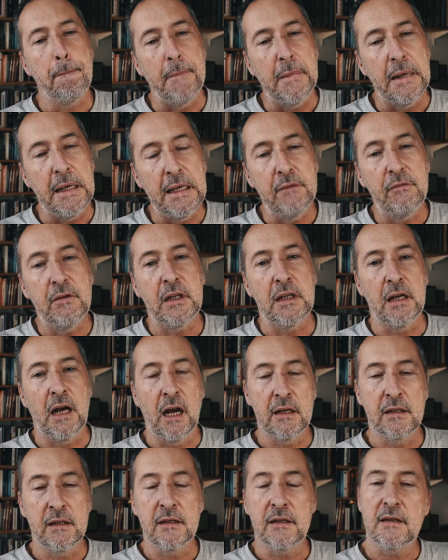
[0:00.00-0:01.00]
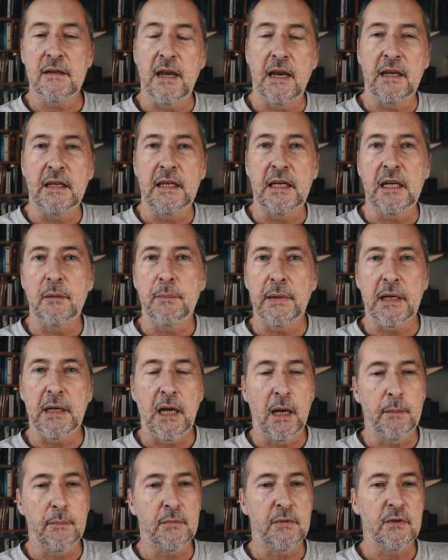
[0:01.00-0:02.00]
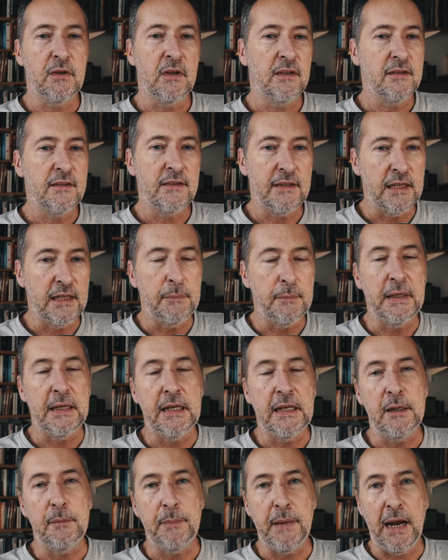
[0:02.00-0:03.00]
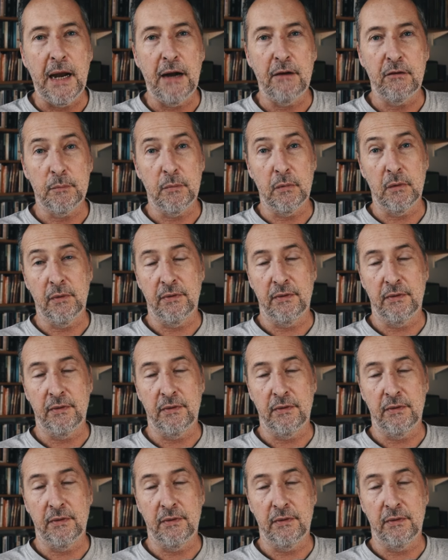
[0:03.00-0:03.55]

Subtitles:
living under technique becomes seemingly bearable.